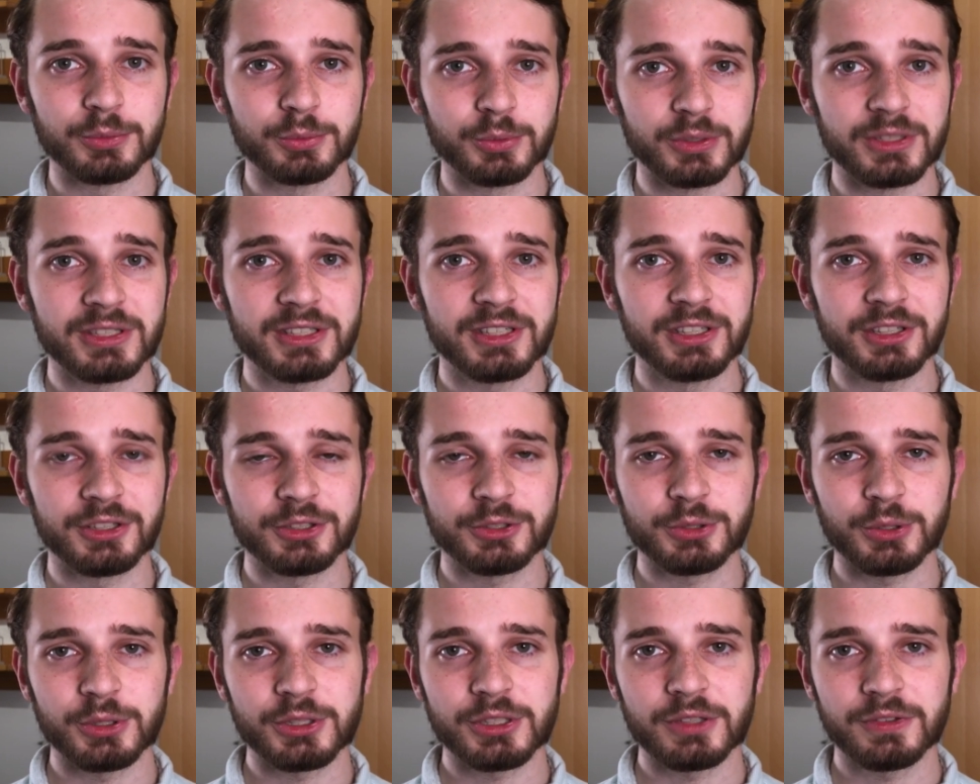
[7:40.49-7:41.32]

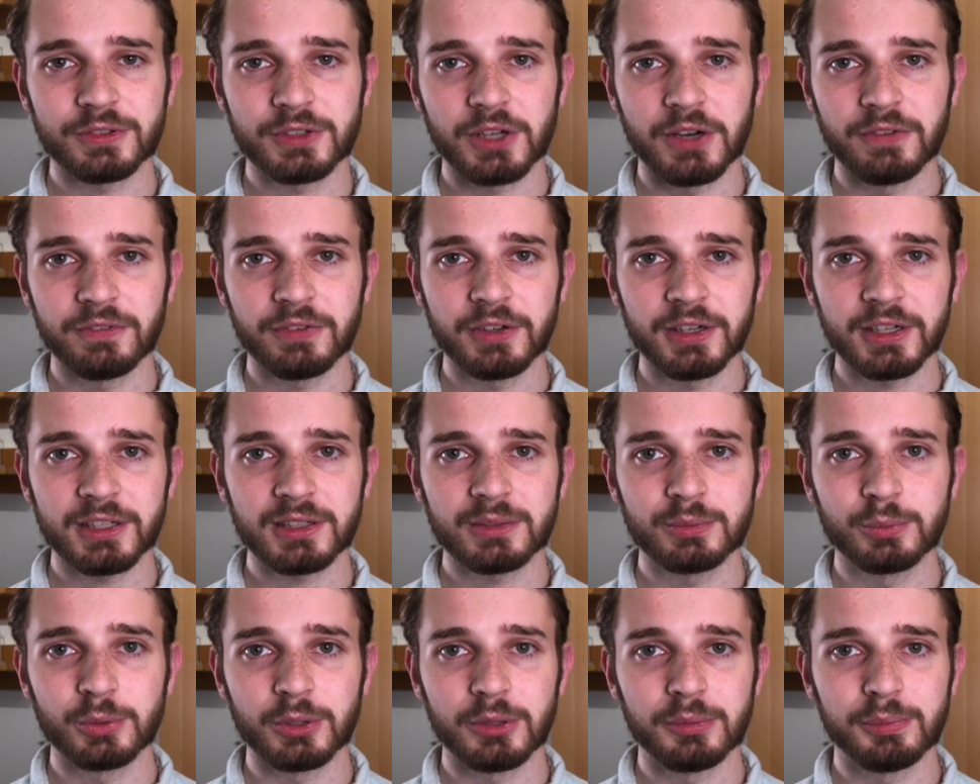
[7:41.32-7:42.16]
riskier choice of
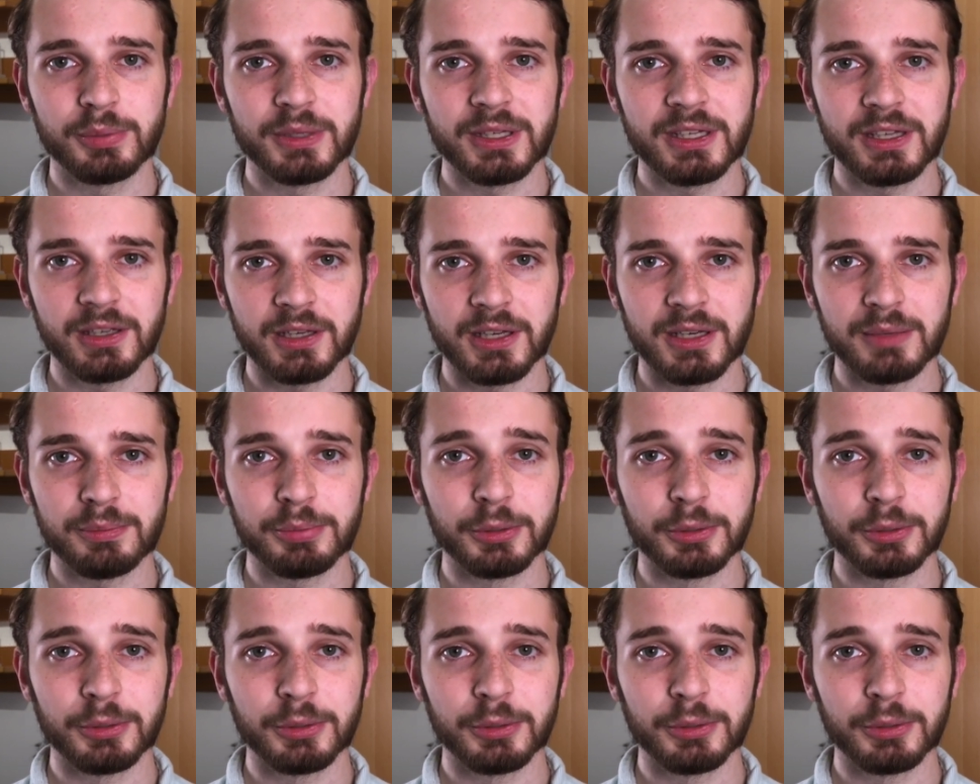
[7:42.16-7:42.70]
conflict would be a